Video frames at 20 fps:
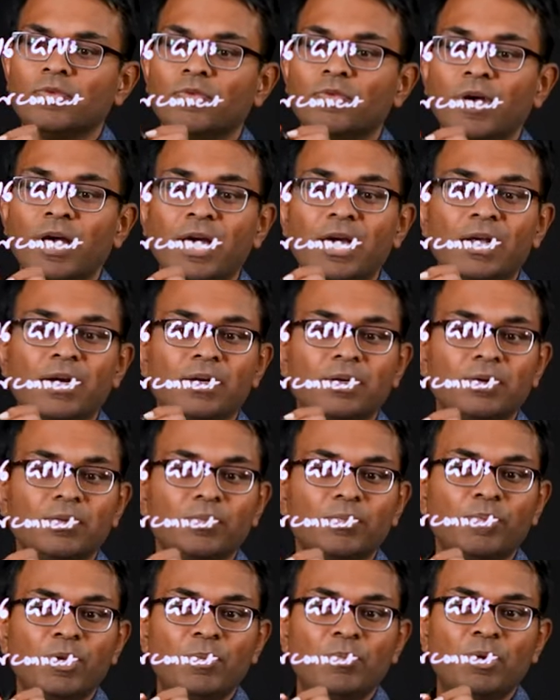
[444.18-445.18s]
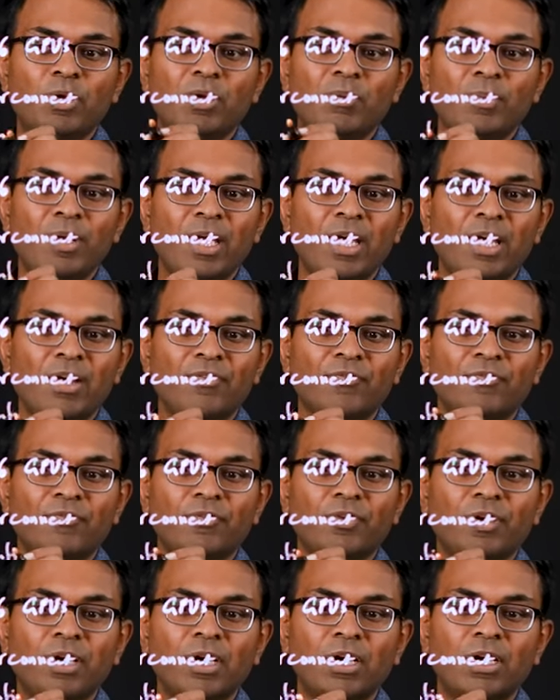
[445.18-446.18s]
where people may have
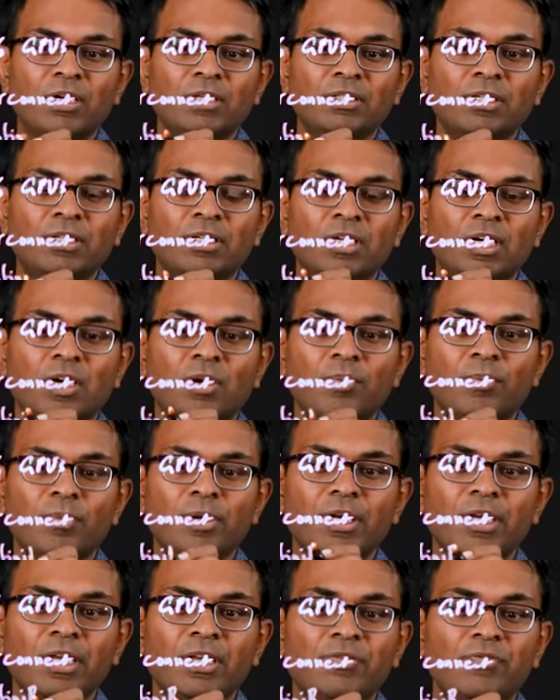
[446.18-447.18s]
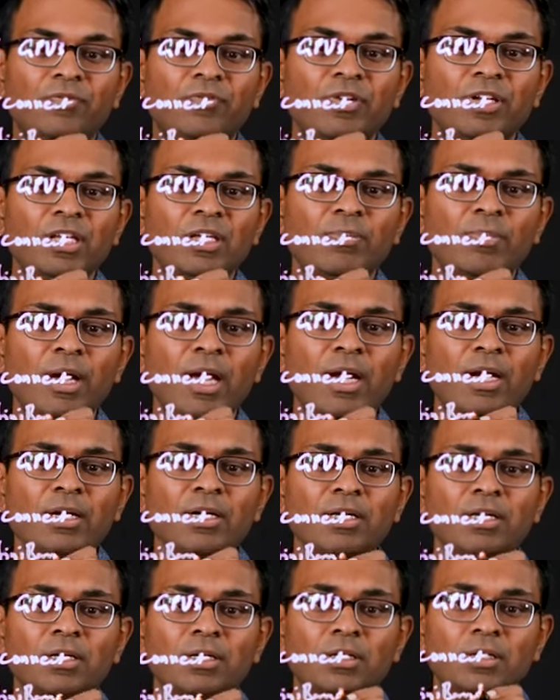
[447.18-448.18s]
heard the term
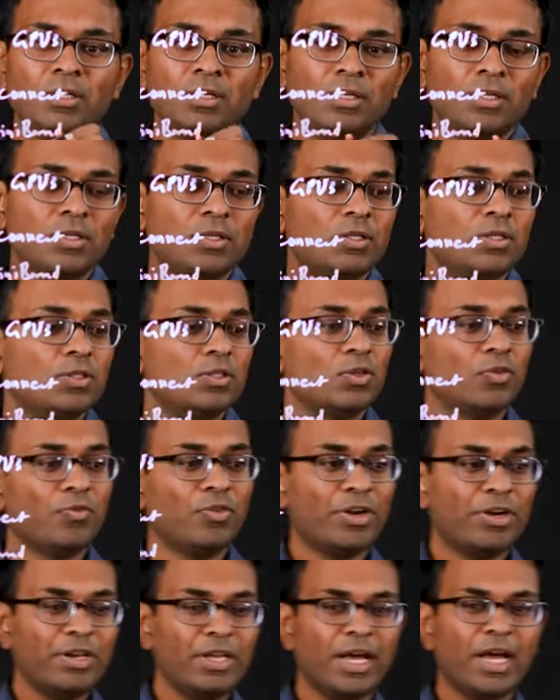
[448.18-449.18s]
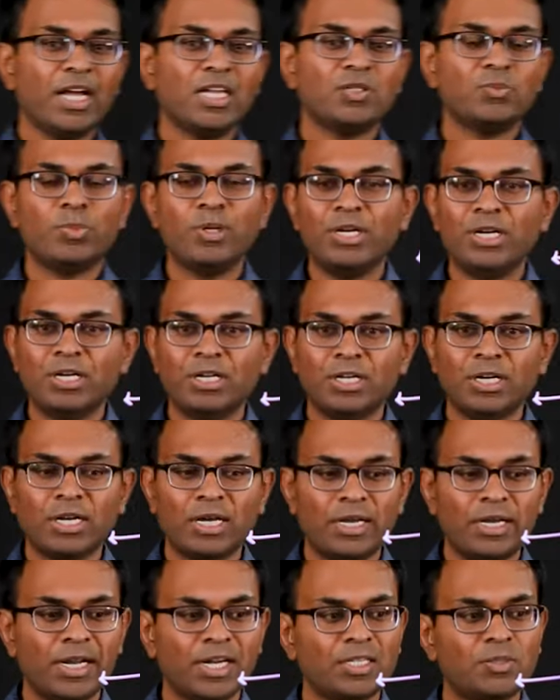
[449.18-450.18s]
InfiniBand. So very high-speed
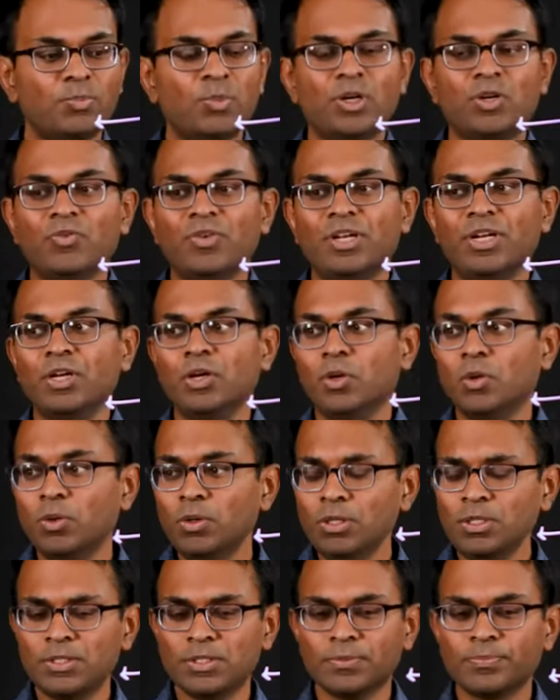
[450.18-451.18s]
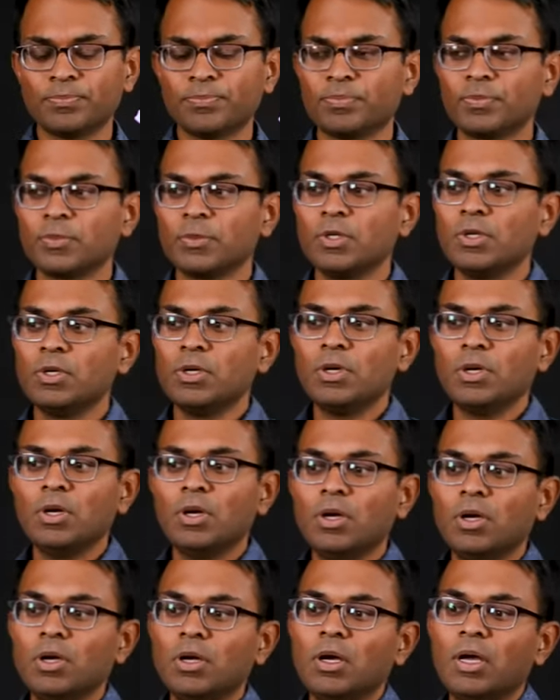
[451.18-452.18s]
interconnects between nodes.
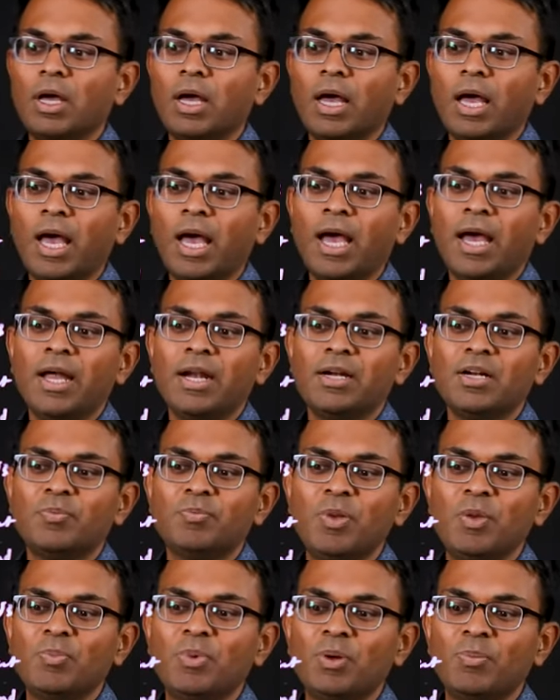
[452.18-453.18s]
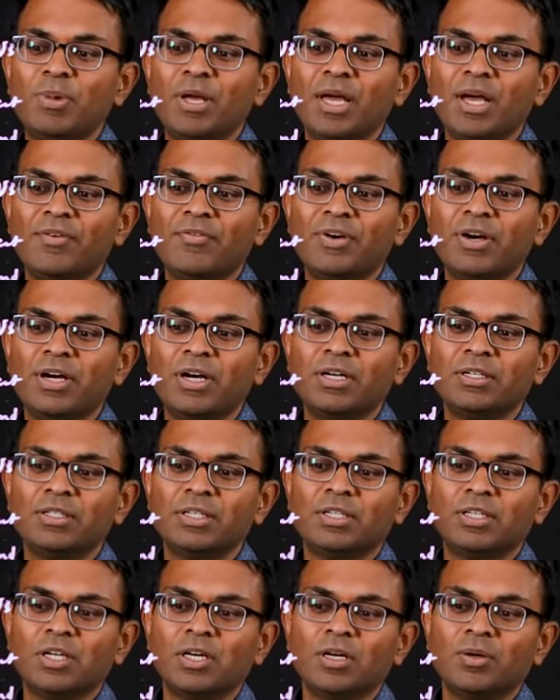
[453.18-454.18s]
And people may have heard the
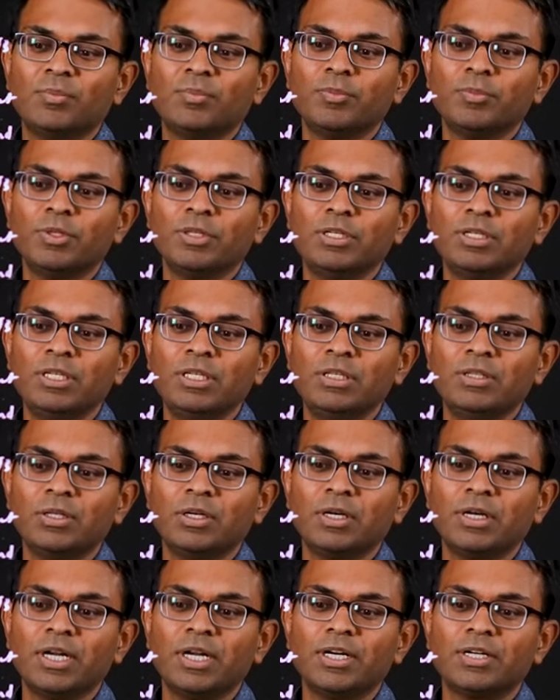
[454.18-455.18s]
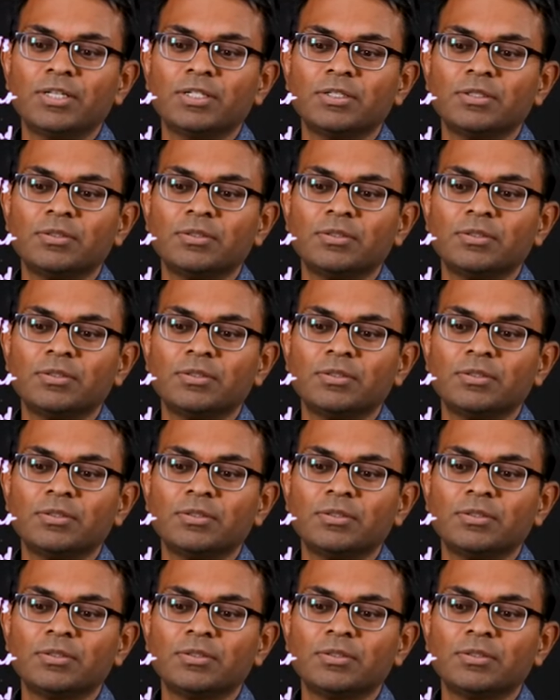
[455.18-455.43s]
term Ethernet.